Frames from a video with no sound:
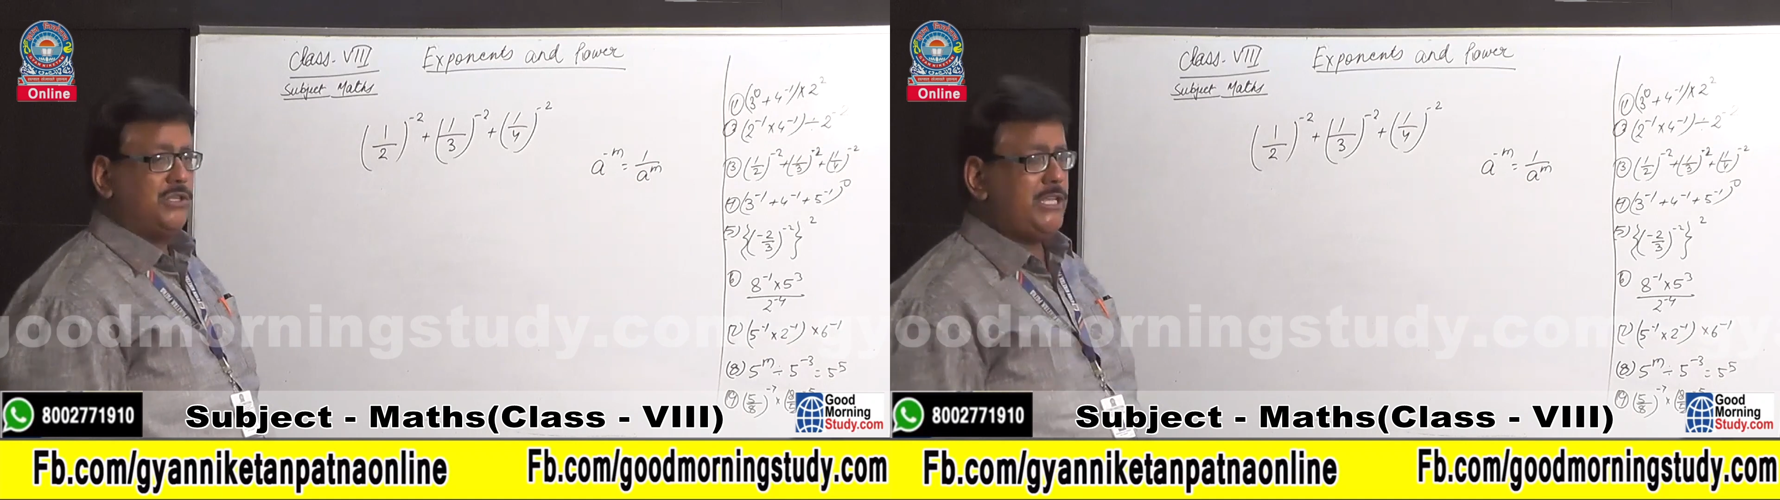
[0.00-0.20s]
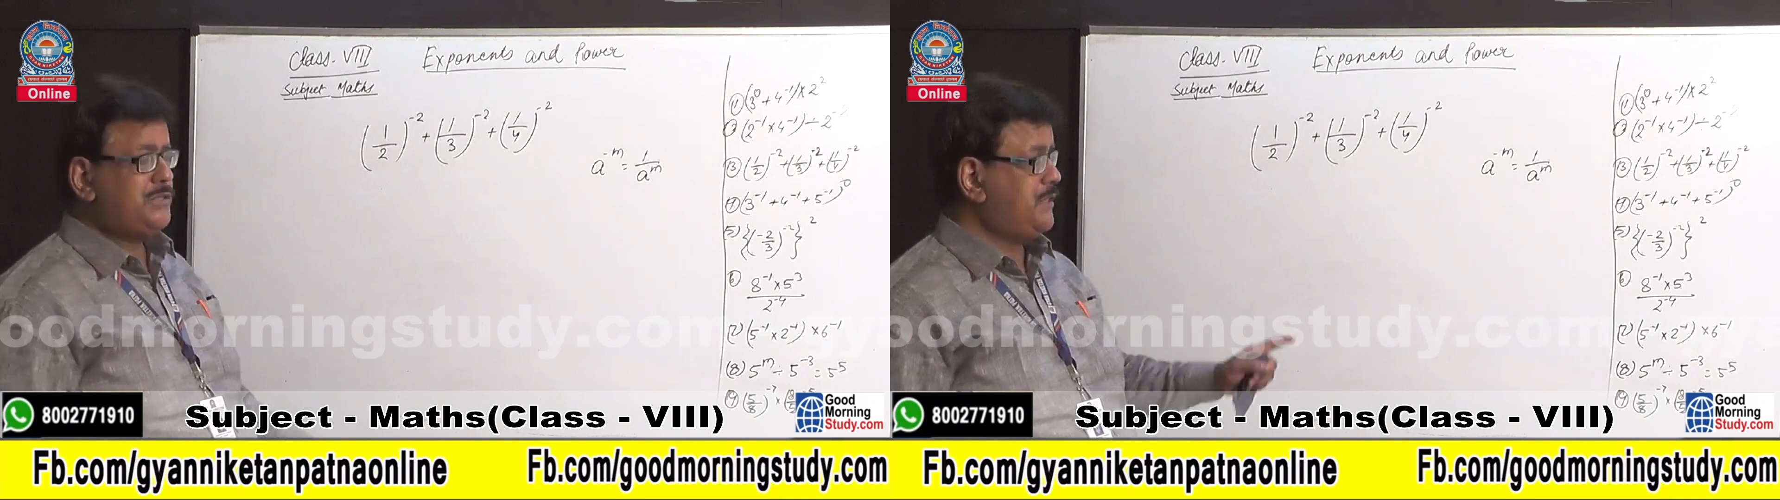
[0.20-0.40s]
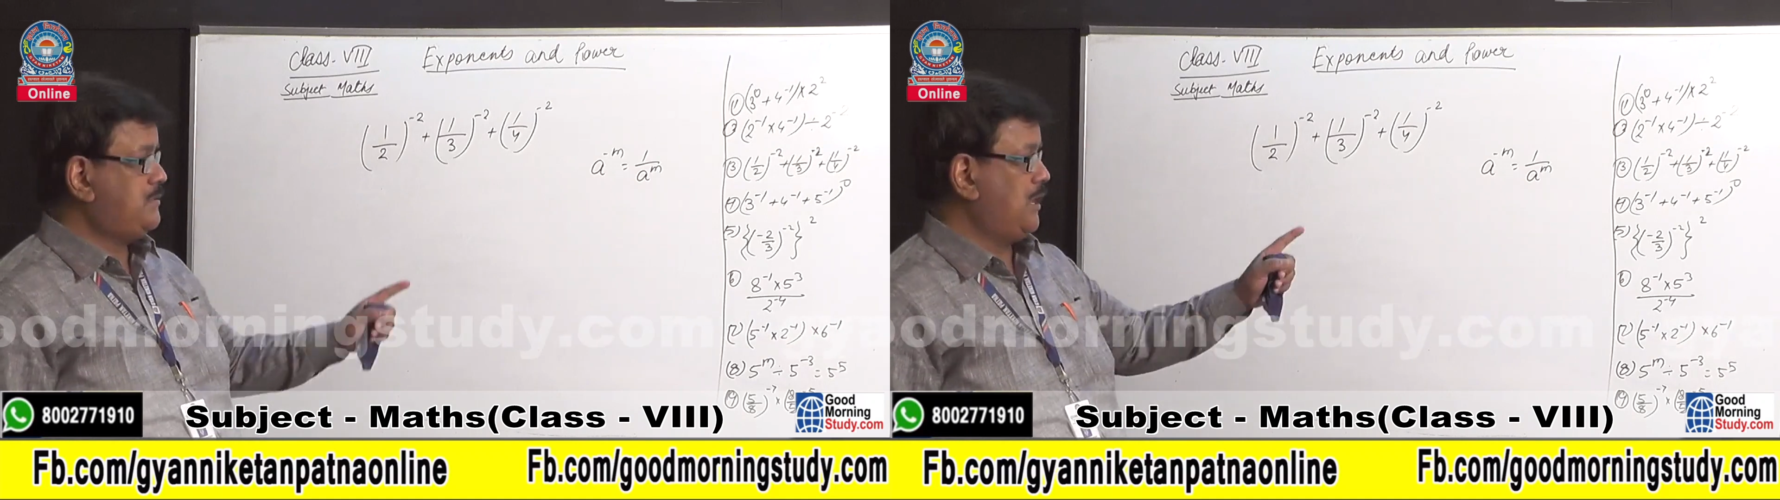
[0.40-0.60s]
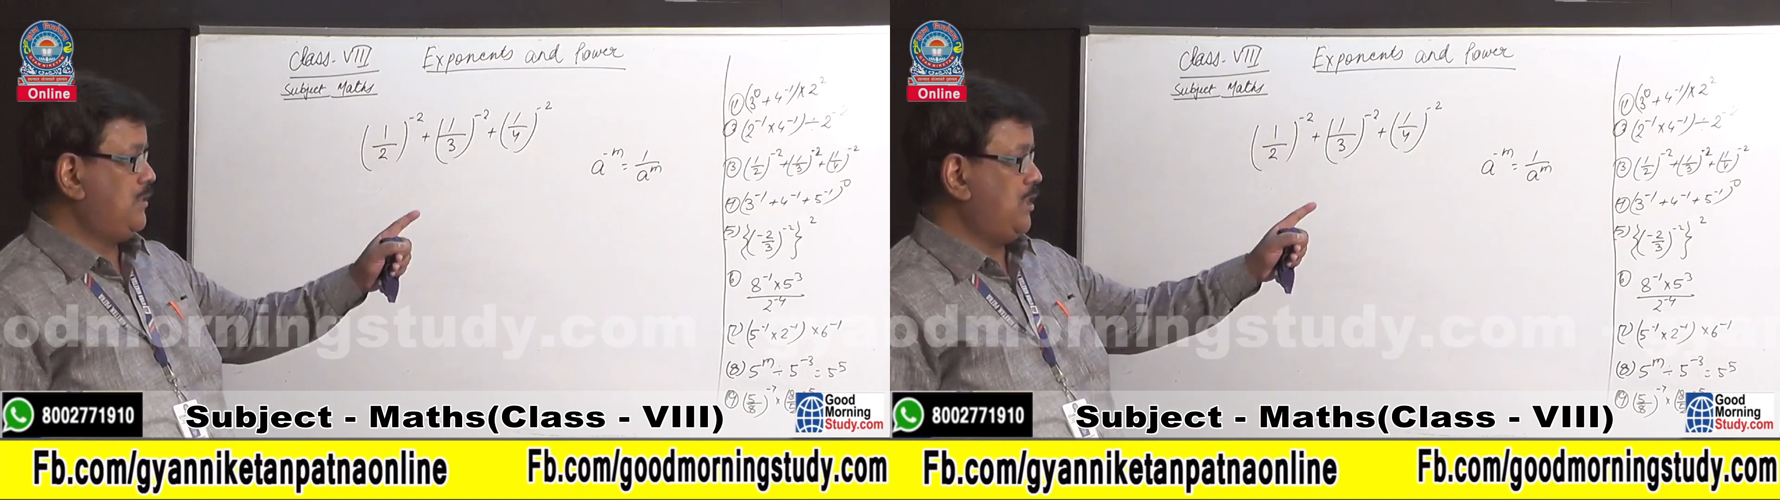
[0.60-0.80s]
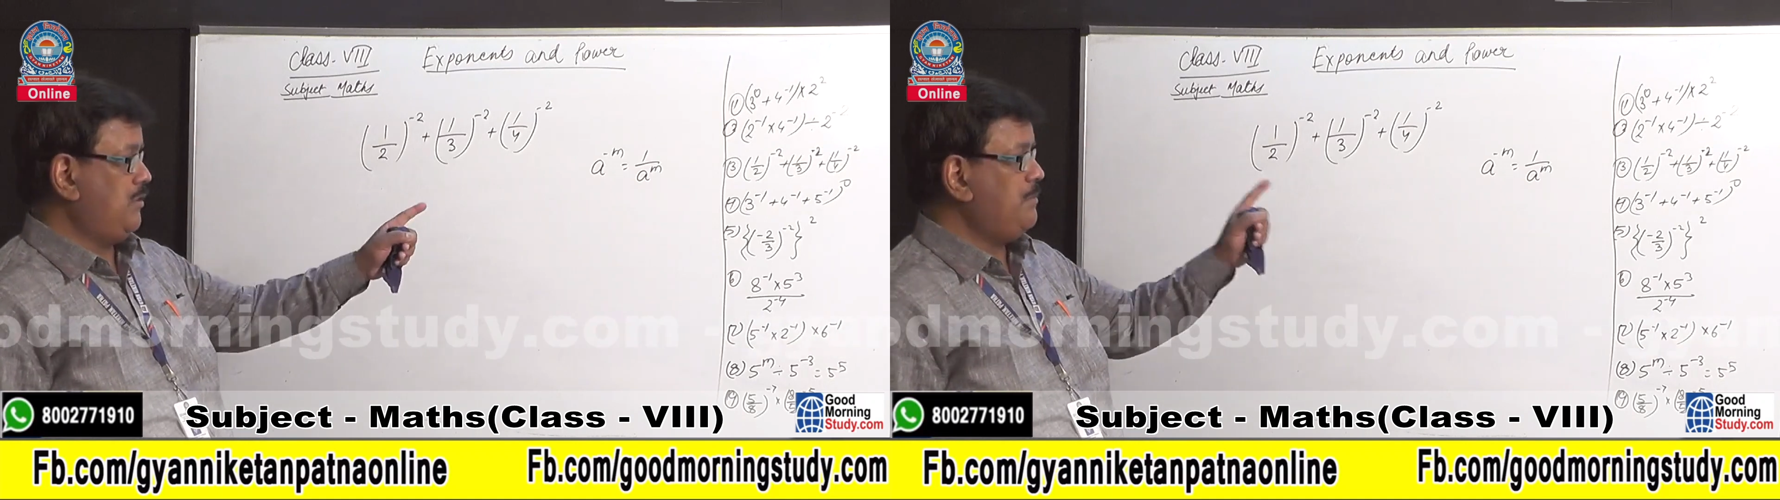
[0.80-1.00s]
So this
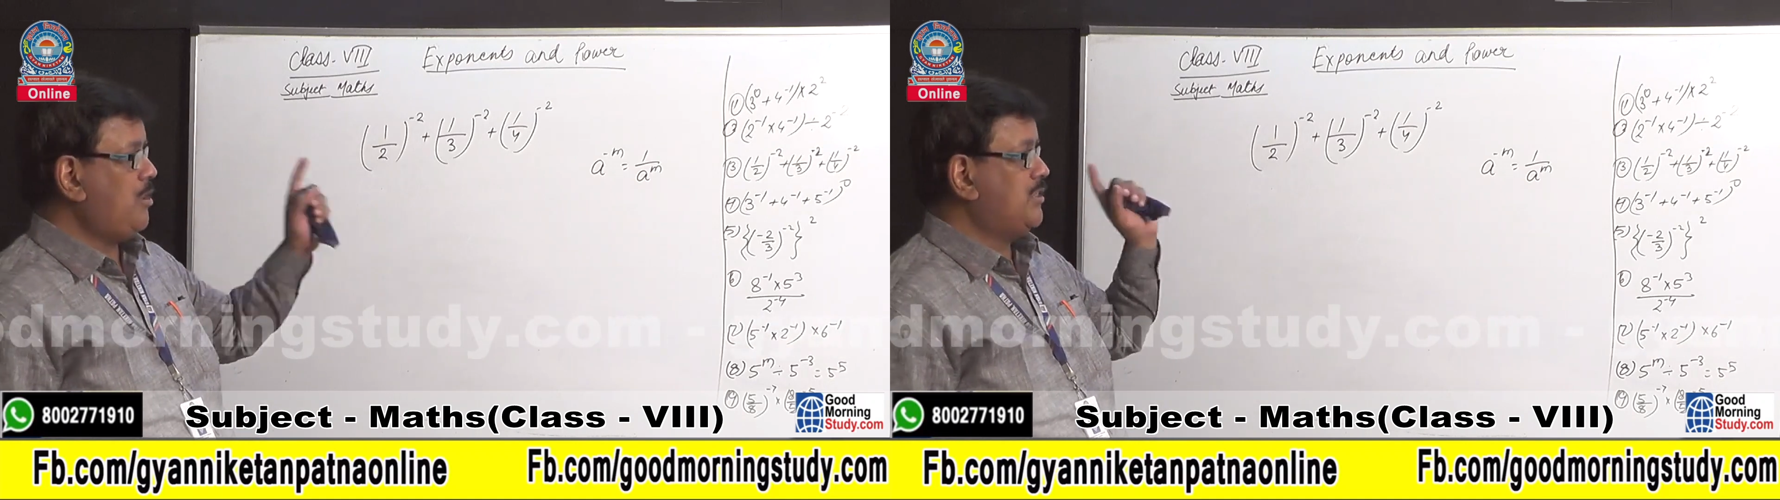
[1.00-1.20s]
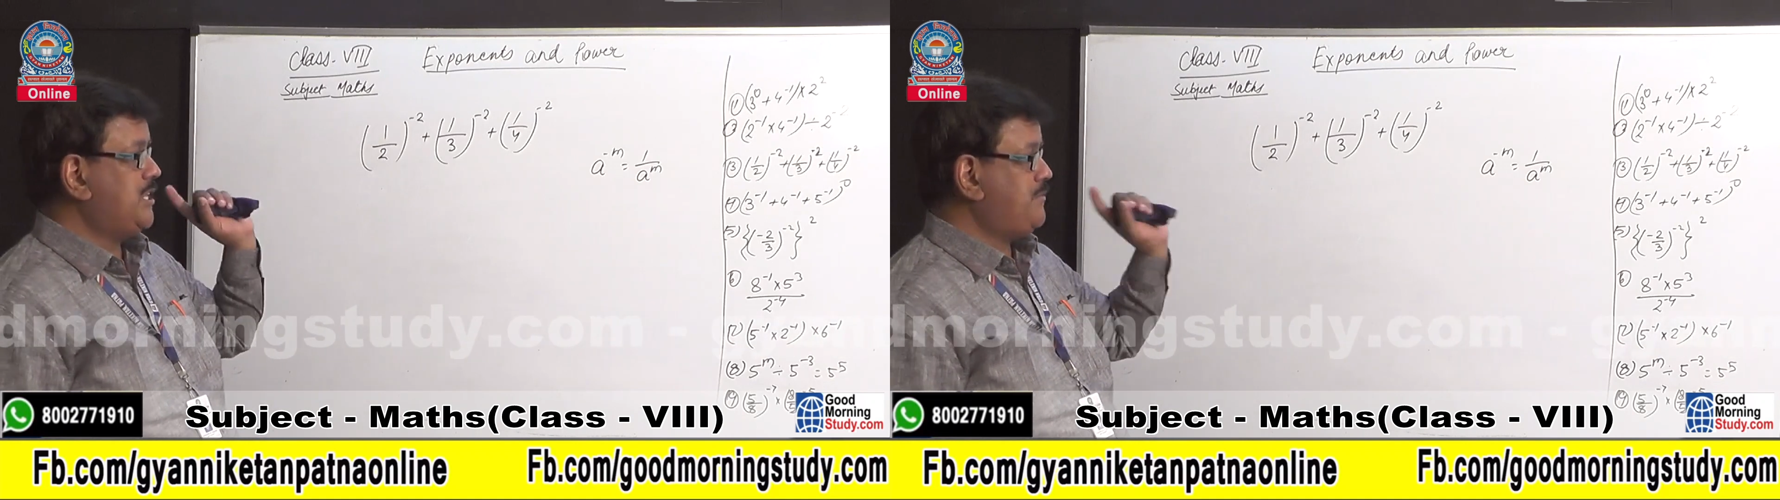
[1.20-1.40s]
theorem or